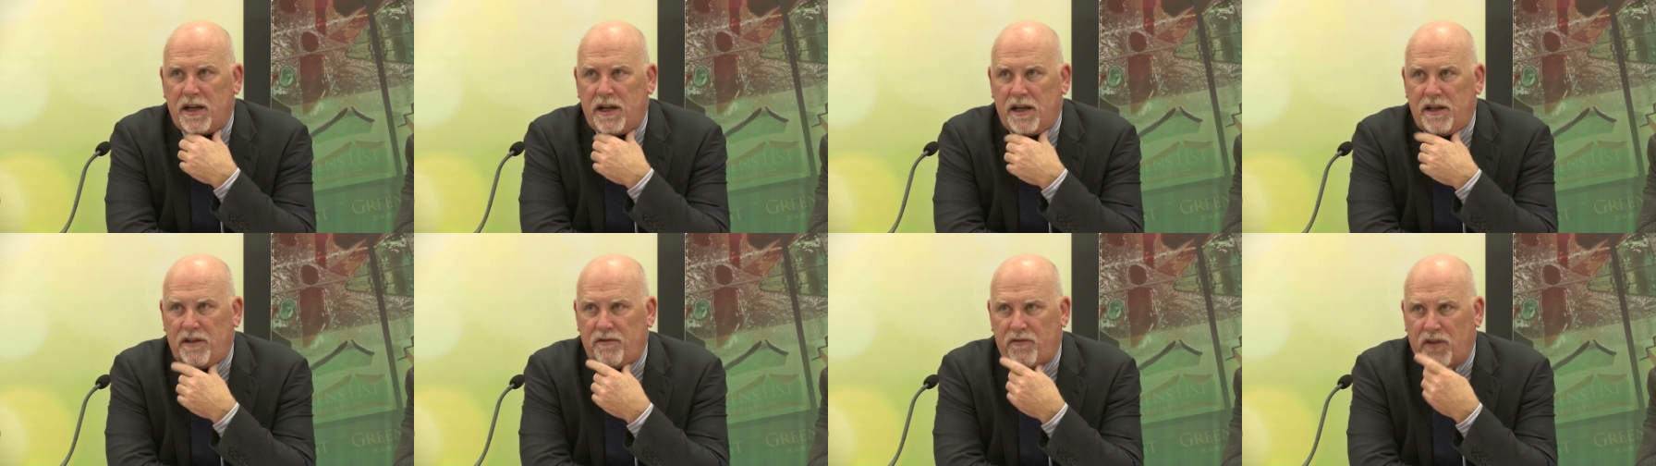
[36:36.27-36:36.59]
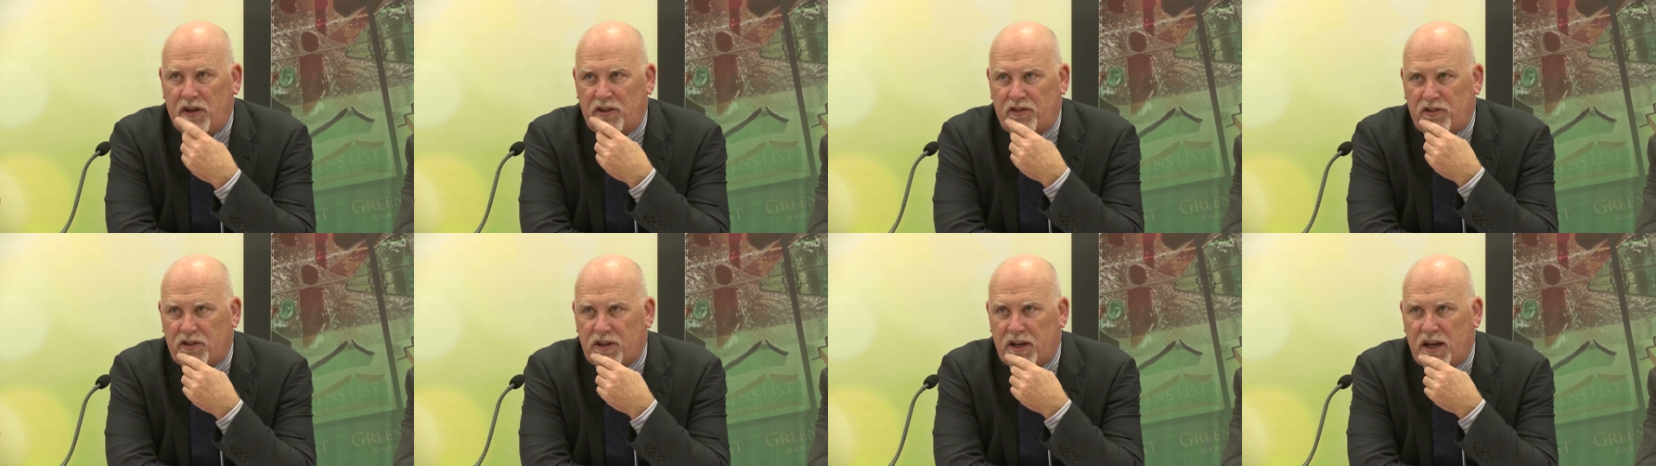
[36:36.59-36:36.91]

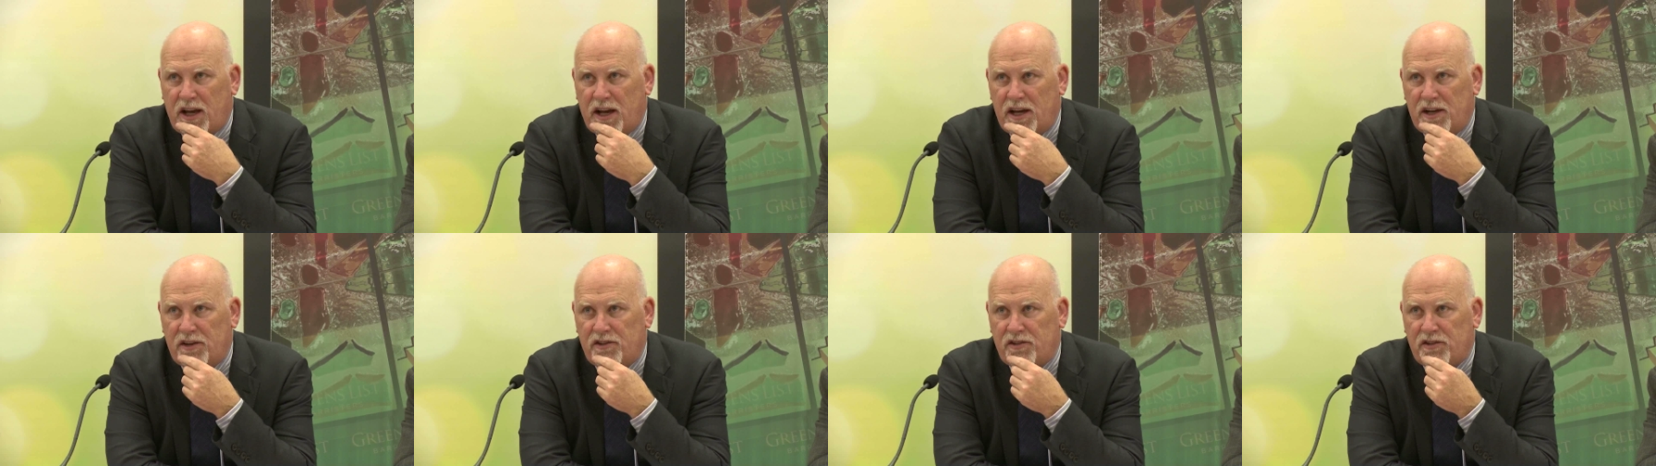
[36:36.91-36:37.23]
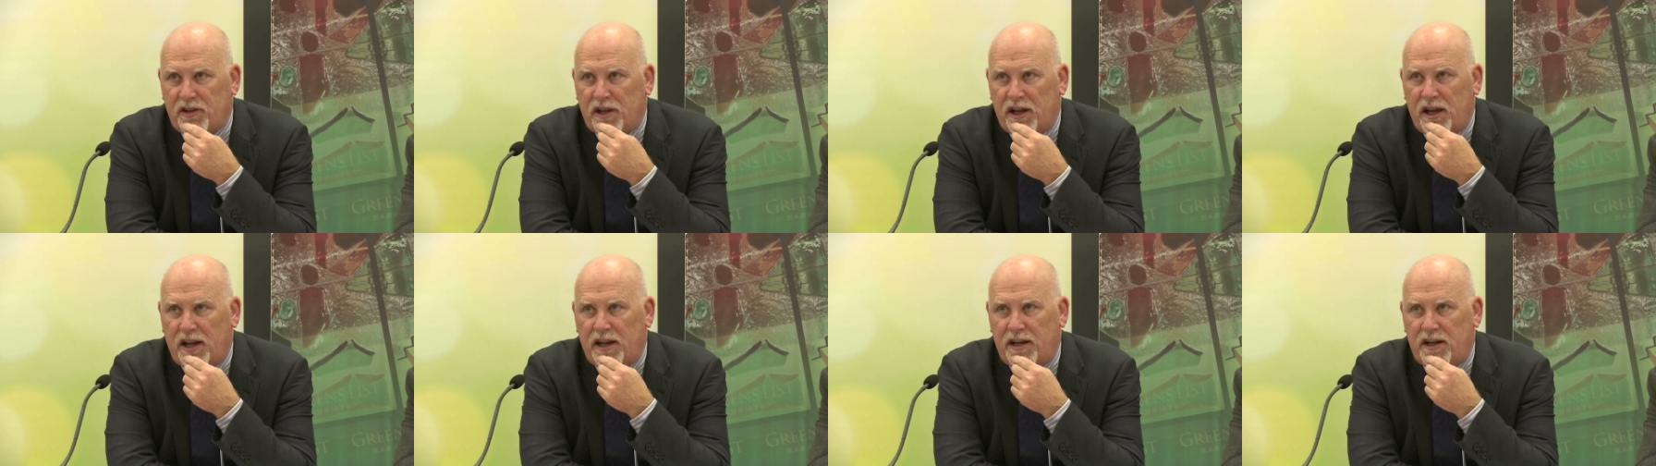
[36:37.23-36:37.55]
investigate
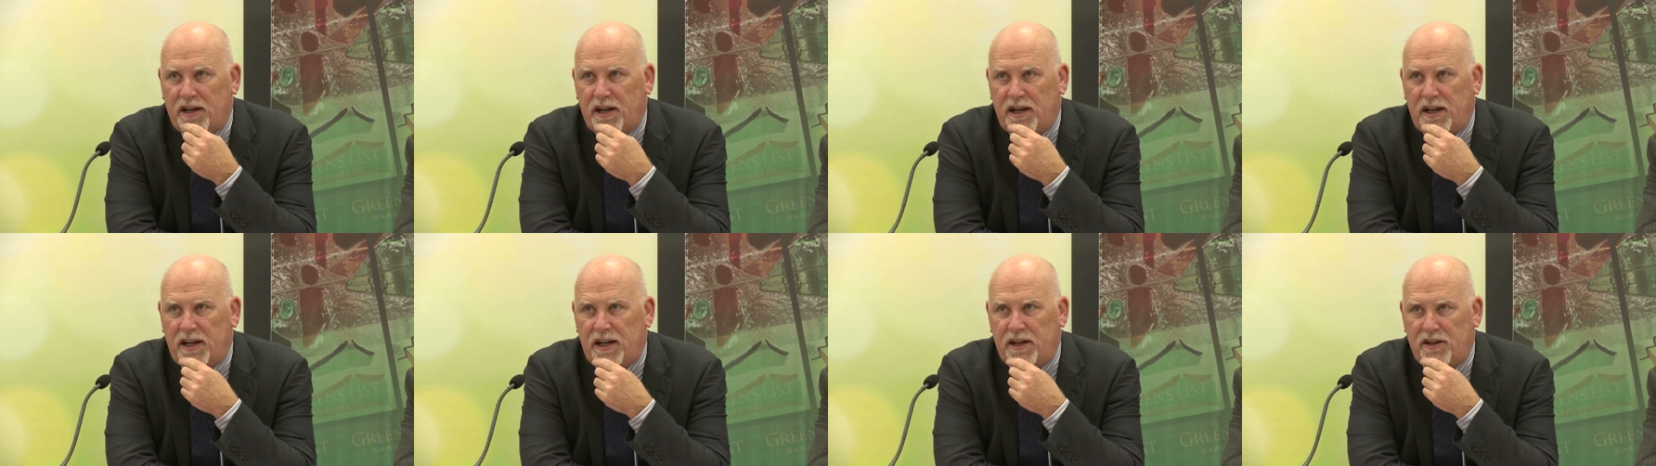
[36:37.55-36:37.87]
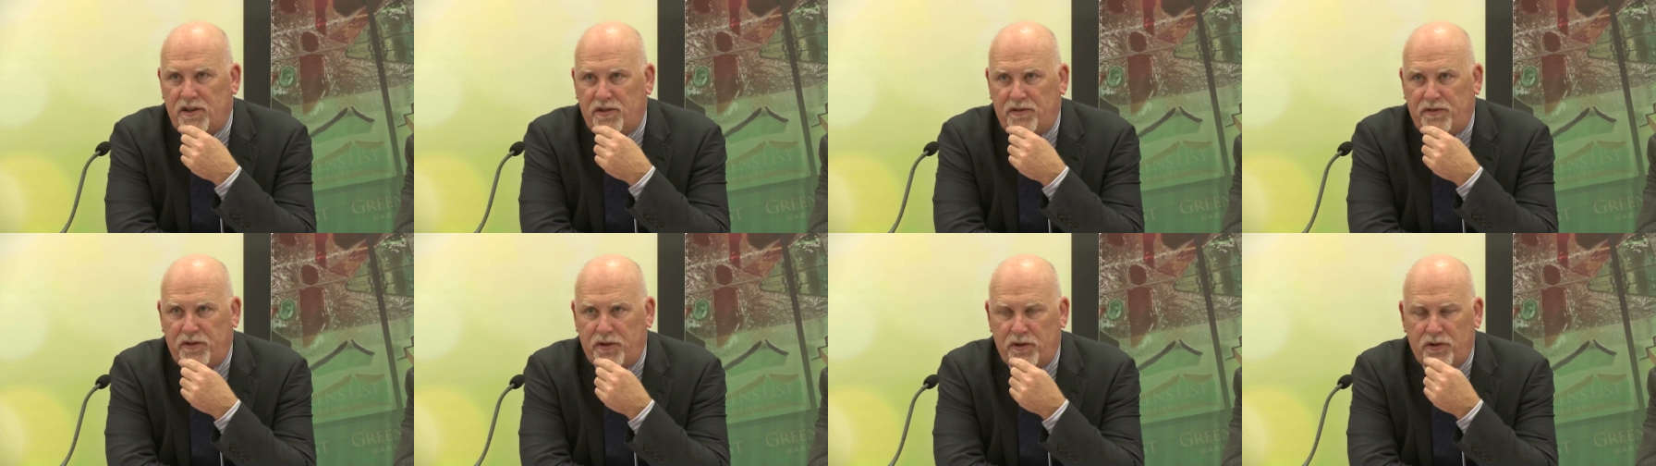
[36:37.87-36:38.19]
an
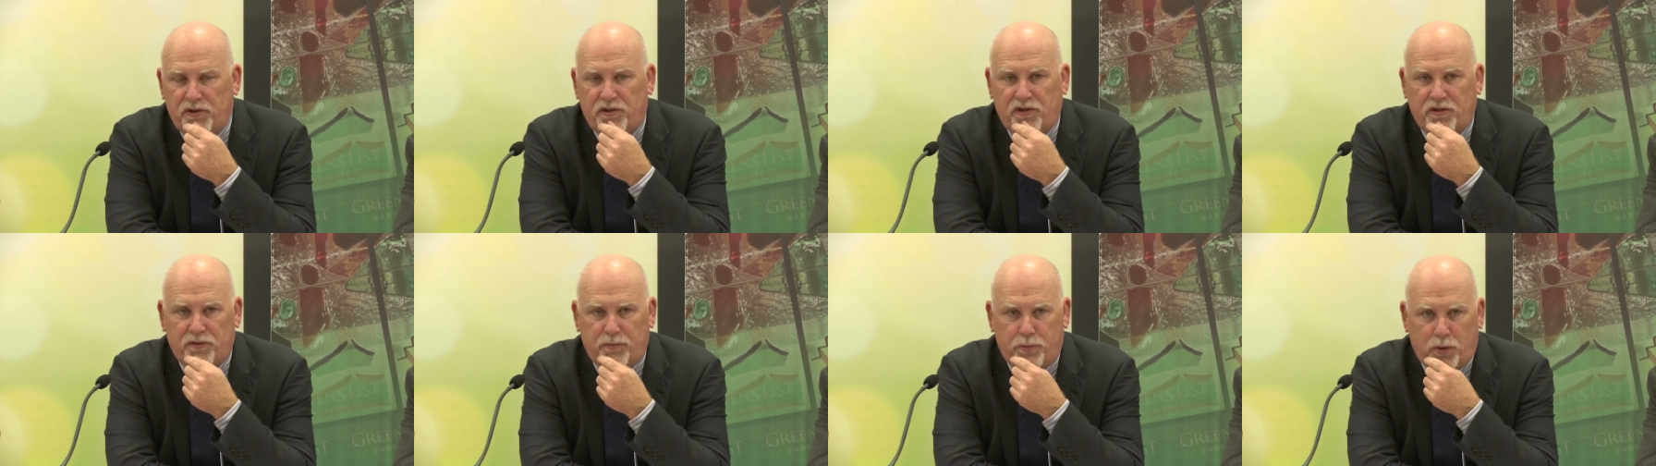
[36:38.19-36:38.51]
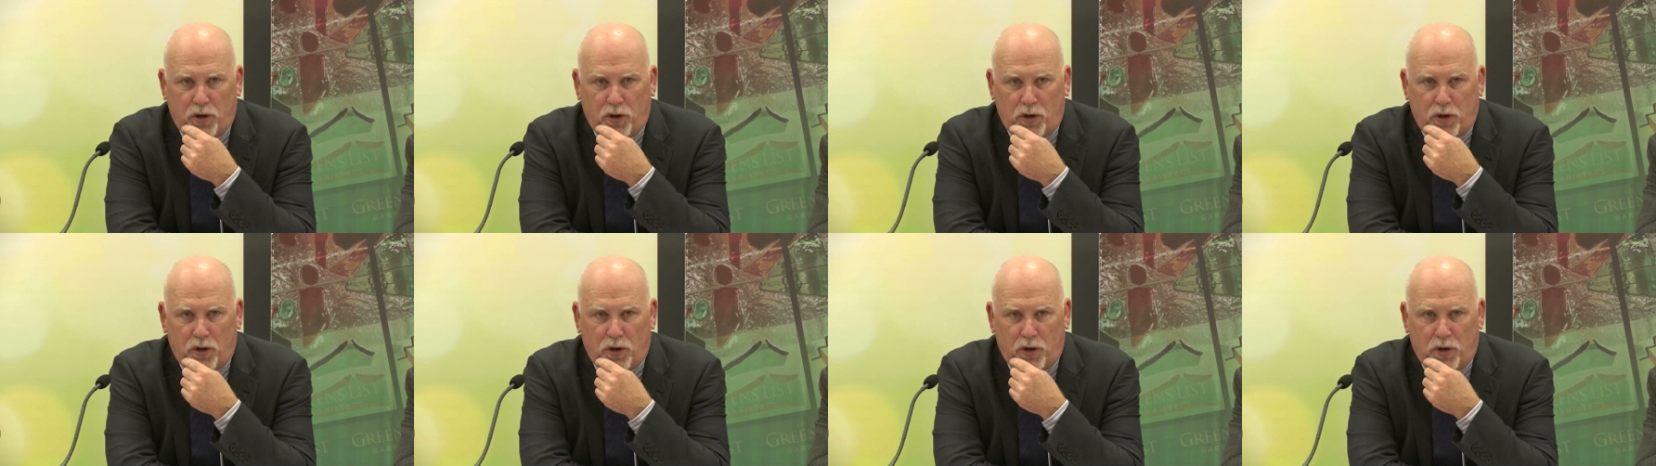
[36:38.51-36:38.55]
interference of